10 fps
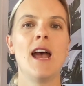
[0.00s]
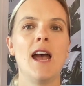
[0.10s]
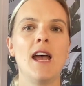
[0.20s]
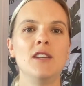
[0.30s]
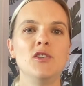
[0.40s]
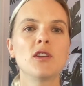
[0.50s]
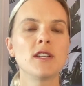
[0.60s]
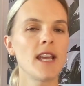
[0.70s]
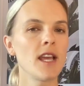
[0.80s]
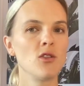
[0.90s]
And you can
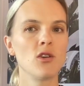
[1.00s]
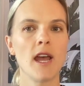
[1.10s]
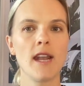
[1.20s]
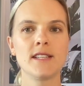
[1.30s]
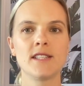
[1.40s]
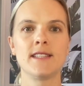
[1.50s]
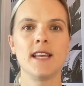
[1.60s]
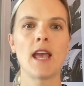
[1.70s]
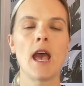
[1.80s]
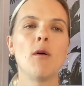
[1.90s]
take a look at it to
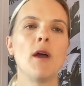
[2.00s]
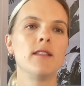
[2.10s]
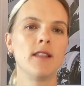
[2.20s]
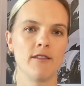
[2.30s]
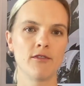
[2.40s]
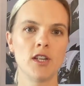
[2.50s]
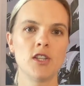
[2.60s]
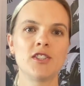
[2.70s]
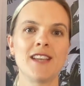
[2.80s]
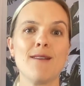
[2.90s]
see how I
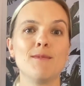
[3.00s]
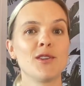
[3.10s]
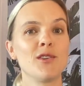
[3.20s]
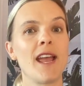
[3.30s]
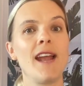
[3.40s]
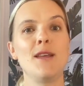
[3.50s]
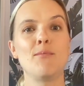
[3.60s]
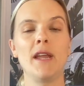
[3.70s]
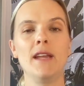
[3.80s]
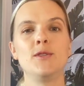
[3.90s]
leveraged Amazon
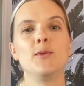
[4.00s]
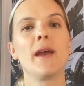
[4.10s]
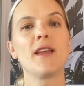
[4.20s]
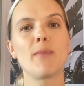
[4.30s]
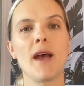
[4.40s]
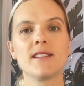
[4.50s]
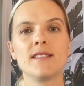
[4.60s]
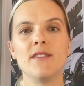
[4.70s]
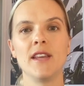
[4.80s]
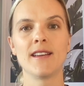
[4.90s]
KDP to make
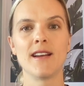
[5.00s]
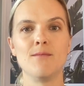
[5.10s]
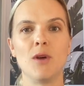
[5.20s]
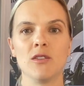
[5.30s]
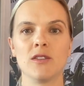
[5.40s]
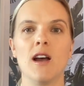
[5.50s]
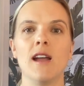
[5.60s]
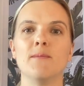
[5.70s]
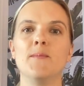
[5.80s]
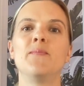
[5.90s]
passive income
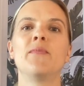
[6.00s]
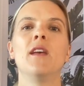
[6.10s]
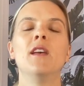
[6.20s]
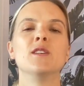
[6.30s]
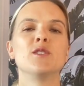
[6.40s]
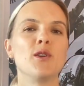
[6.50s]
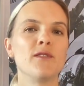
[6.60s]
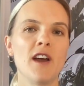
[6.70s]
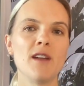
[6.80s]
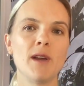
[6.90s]
online. So to
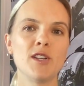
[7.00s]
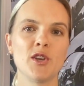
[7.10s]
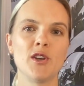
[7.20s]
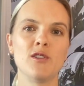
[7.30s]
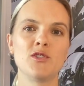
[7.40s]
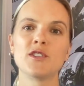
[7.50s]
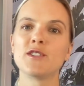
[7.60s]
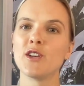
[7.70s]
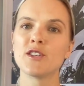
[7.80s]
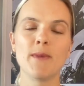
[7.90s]
find my journal, just
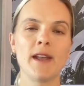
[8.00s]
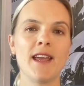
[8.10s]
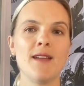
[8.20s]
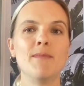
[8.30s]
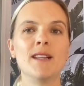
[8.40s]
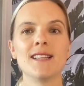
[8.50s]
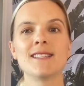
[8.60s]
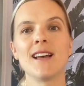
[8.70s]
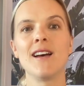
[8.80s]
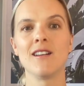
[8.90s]
search my name,
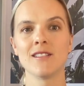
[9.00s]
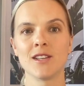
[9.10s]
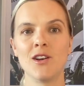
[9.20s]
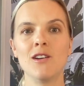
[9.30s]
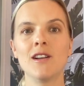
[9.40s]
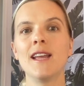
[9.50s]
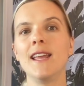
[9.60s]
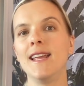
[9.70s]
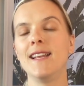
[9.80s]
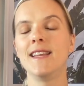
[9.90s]
Melissa Hussong,
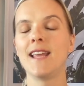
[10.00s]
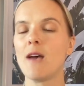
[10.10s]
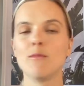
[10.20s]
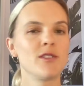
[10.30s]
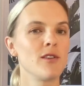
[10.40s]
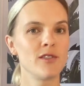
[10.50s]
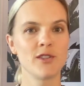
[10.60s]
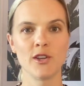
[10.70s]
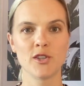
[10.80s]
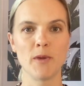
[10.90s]
in the Amazon
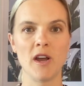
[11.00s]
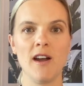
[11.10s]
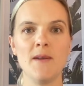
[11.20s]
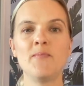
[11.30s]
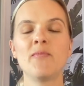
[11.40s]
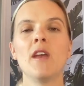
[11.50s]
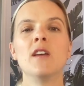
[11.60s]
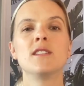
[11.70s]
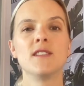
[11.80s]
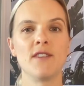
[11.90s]
search bar
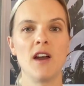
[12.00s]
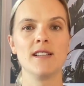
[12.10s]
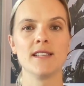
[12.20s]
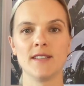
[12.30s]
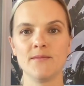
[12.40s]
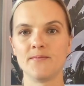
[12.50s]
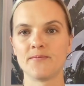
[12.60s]
to find it.